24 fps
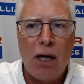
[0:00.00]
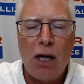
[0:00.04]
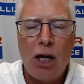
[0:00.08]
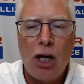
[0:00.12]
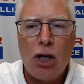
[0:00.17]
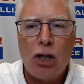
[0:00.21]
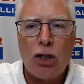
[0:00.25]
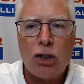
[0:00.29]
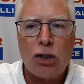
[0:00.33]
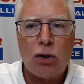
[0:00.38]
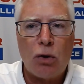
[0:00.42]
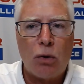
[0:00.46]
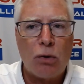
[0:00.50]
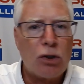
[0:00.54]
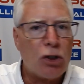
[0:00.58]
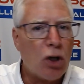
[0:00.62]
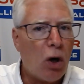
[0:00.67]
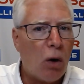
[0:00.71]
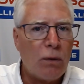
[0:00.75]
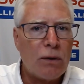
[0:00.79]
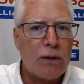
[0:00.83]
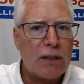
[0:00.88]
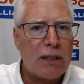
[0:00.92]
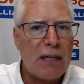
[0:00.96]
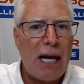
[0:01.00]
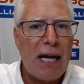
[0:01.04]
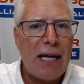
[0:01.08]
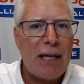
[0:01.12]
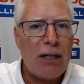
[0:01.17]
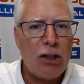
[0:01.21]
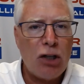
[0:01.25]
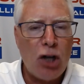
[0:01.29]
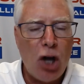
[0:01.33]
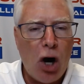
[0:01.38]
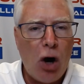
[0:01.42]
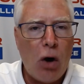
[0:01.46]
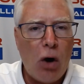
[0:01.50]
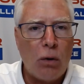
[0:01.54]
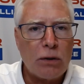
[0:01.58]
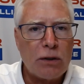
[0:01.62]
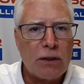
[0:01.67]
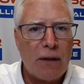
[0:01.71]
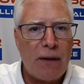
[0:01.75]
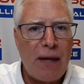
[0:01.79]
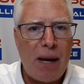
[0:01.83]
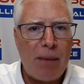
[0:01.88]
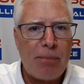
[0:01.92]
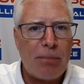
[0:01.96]
So don't say no
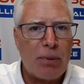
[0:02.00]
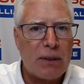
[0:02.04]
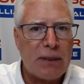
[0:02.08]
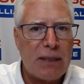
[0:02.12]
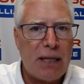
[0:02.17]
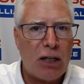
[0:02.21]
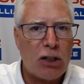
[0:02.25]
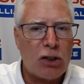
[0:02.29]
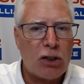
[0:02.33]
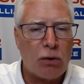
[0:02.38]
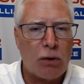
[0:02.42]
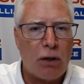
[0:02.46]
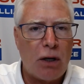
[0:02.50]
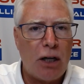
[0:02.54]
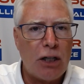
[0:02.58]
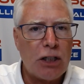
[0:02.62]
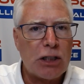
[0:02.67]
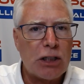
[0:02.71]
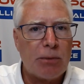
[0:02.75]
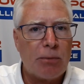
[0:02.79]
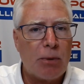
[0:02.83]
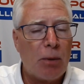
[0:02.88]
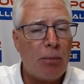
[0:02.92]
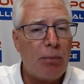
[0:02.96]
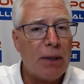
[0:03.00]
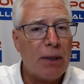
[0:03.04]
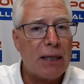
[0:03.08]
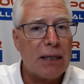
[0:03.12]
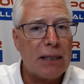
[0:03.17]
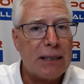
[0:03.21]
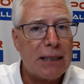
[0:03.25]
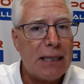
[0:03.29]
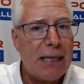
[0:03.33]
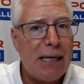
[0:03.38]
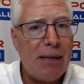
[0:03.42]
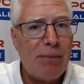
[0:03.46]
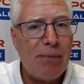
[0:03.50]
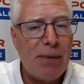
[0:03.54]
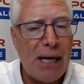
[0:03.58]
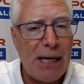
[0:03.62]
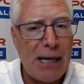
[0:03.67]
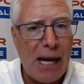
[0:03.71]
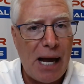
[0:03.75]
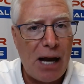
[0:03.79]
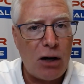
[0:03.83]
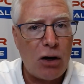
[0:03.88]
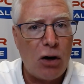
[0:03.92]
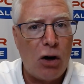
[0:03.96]
to that potential customer, because he may
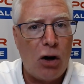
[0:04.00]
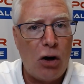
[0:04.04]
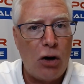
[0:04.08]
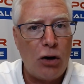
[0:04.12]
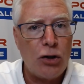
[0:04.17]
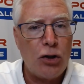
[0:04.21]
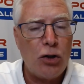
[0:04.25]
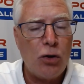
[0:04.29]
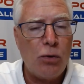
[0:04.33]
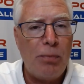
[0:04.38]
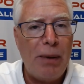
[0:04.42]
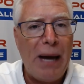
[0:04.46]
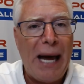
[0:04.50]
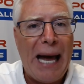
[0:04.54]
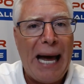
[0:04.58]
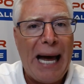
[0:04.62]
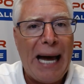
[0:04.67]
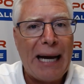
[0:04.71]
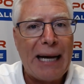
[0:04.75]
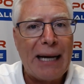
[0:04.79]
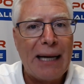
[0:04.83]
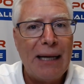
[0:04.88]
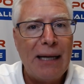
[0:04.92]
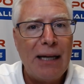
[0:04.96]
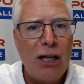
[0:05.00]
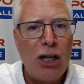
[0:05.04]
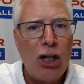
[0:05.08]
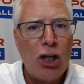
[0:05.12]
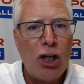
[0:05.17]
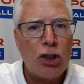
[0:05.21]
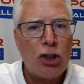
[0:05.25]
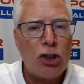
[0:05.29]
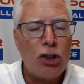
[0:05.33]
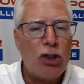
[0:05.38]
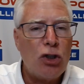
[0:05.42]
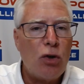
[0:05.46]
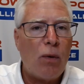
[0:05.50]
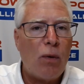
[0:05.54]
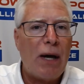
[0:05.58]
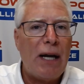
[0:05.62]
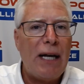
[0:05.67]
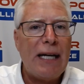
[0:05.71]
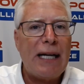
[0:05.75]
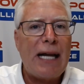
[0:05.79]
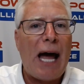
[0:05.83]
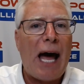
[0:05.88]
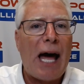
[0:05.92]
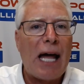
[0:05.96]
not call you back to do
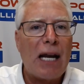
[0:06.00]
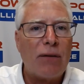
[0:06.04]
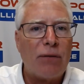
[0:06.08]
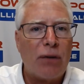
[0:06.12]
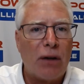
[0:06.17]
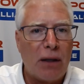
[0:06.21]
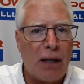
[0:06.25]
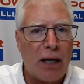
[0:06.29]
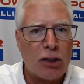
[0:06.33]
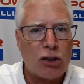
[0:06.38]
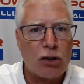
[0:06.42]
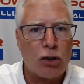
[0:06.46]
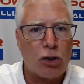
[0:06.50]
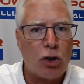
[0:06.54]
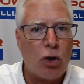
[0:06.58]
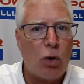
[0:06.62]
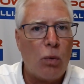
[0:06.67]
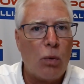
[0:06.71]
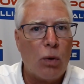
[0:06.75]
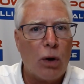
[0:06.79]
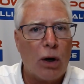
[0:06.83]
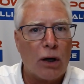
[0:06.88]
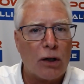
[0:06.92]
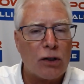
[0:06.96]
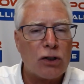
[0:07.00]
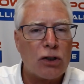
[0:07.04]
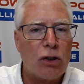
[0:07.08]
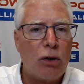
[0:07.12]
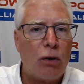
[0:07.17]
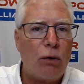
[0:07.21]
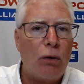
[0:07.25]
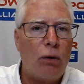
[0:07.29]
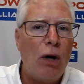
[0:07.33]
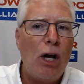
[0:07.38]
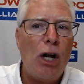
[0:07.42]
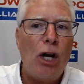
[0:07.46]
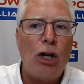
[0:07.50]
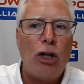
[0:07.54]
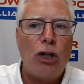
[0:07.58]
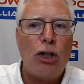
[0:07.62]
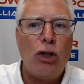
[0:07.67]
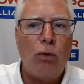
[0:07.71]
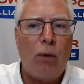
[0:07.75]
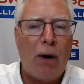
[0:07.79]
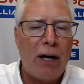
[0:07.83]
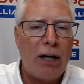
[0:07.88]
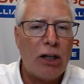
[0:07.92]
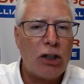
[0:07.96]
any kind of electrical work. So
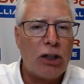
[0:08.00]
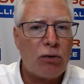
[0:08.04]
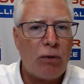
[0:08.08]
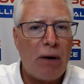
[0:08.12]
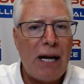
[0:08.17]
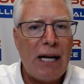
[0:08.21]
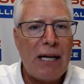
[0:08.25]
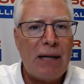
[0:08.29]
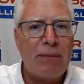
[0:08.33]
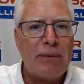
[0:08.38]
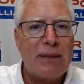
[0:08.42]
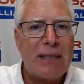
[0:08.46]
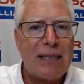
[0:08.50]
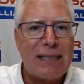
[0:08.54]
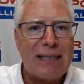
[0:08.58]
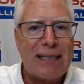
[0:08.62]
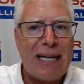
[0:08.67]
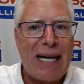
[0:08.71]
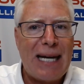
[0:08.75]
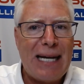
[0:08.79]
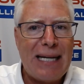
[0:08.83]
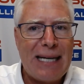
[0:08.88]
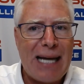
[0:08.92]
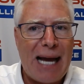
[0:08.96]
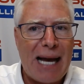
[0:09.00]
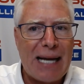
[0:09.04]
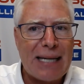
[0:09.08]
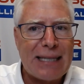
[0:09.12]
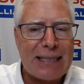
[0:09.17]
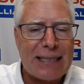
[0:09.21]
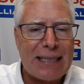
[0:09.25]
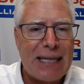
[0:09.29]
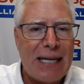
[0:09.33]
you want to train him to say yes,